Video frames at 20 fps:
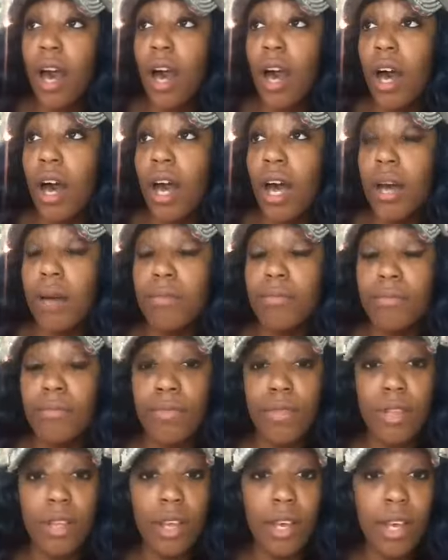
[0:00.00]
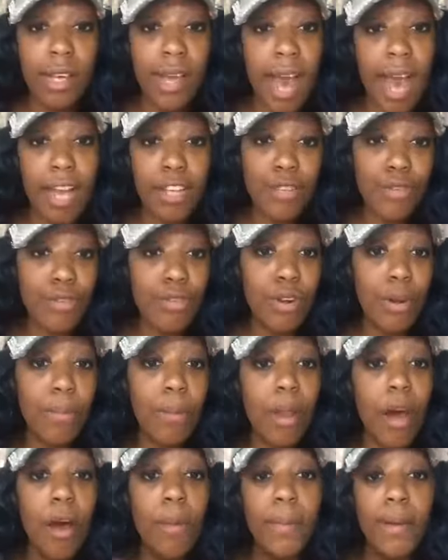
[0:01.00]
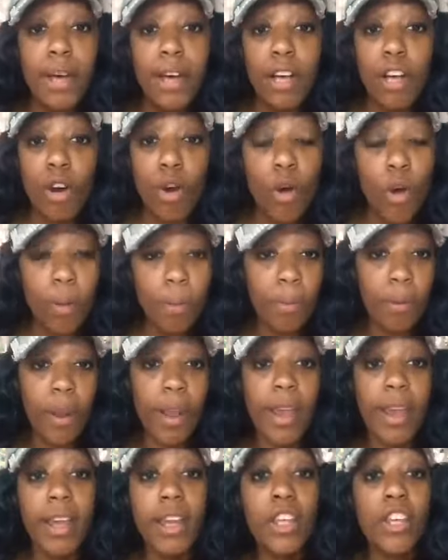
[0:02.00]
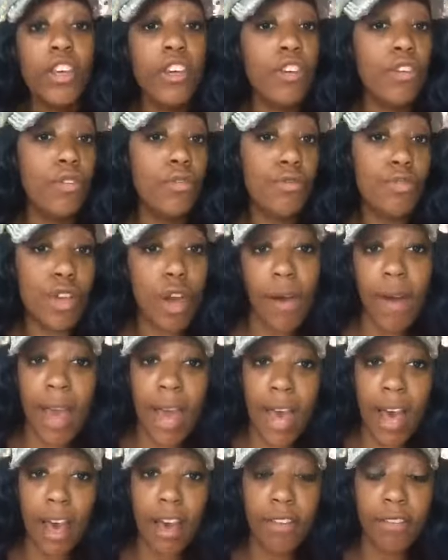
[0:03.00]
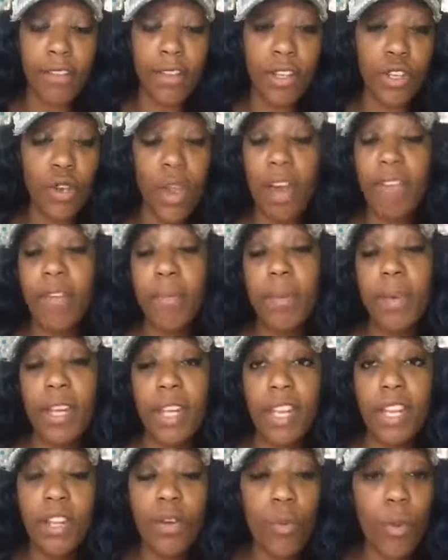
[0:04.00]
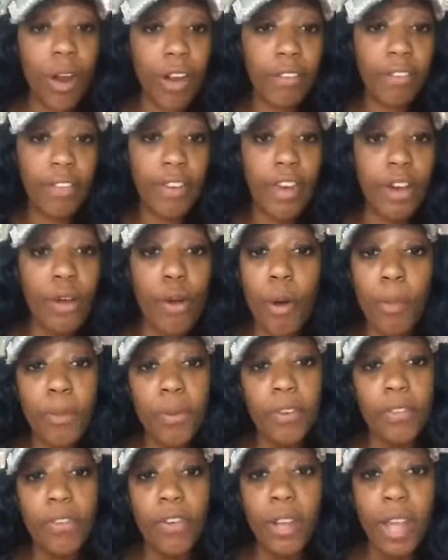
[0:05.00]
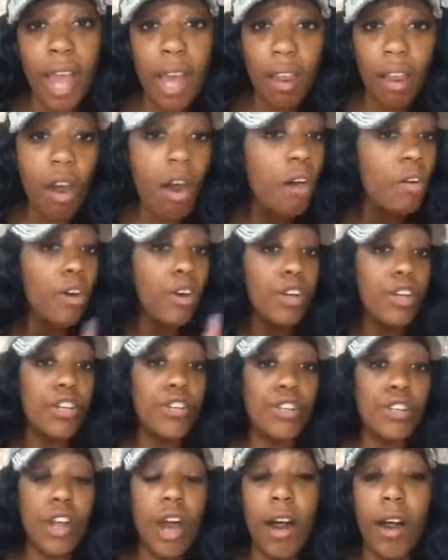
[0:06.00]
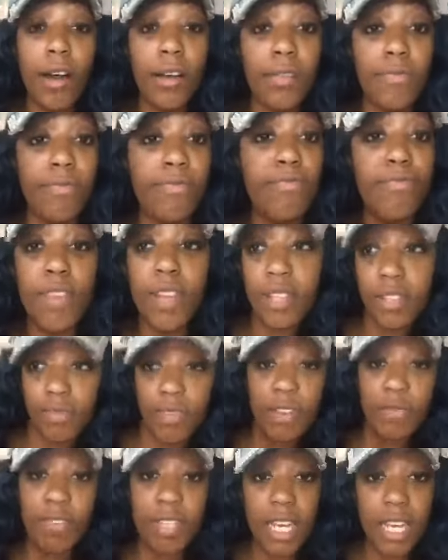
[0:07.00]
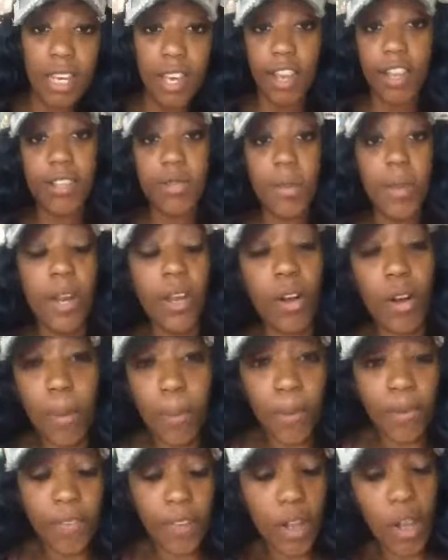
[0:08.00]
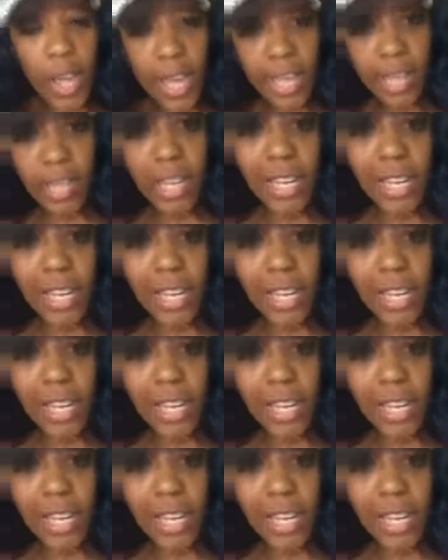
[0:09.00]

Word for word: Um, high school diploma corporate you don't have you haven't been in the work field corporate for that long or you're uh, 15 years been in corporate field it